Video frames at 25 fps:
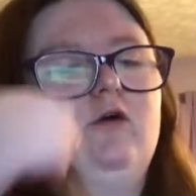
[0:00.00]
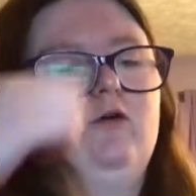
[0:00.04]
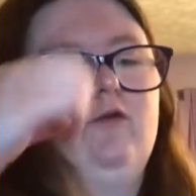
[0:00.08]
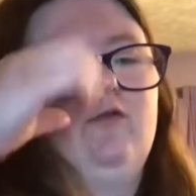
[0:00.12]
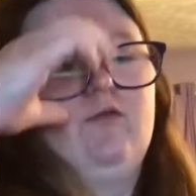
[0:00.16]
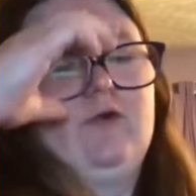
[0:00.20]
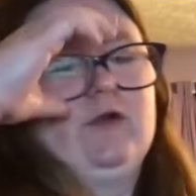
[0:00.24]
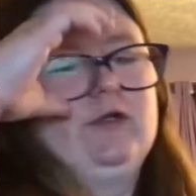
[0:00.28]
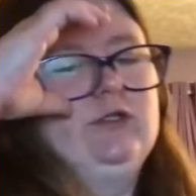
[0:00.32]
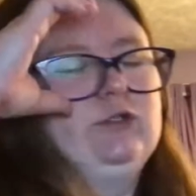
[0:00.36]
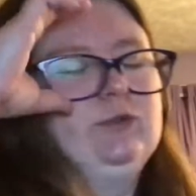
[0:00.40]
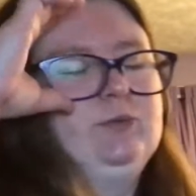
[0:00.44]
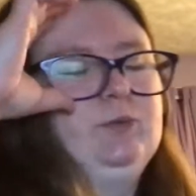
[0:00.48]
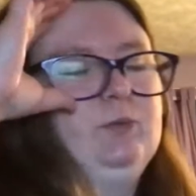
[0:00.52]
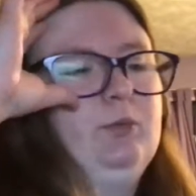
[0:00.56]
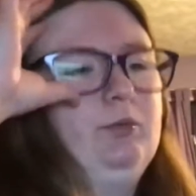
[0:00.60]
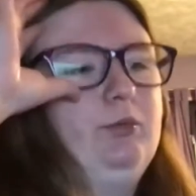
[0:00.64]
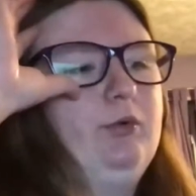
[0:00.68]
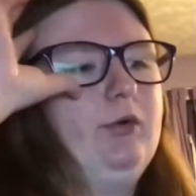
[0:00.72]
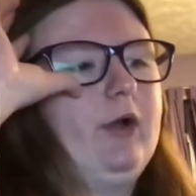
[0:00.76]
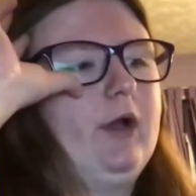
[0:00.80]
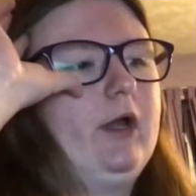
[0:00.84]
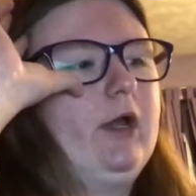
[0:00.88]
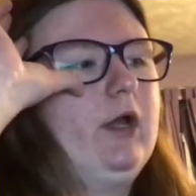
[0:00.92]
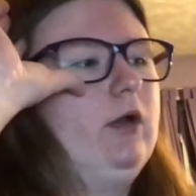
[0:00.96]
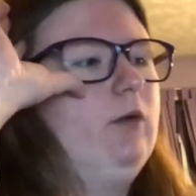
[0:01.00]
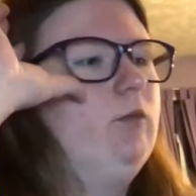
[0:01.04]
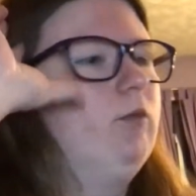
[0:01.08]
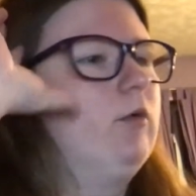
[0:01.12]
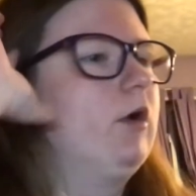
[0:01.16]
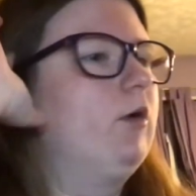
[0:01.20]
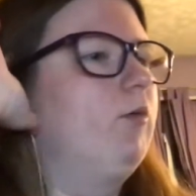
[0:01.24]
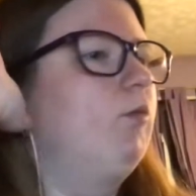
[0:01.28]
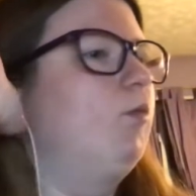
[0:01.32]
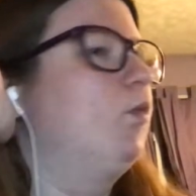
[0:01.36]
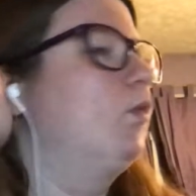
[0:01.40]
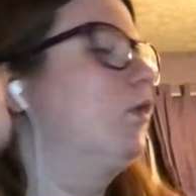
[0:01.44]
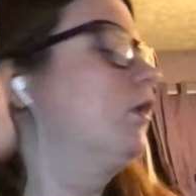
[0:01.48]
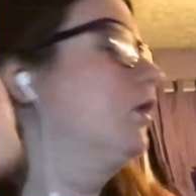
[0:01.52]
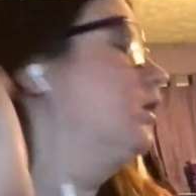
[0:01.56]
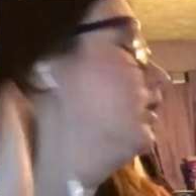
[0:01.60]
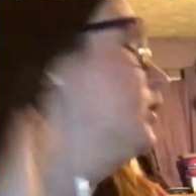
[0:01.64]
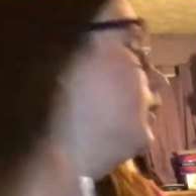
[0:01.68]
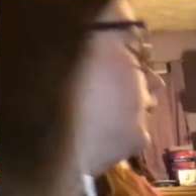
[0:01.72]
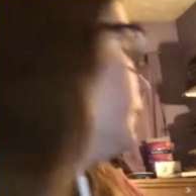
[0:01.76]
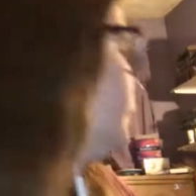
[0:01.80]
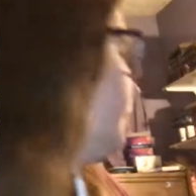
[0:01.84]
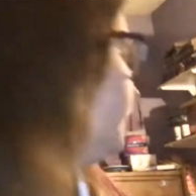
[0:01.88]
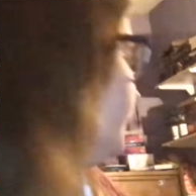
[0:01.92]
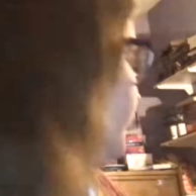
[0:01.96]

French braid when I'm working.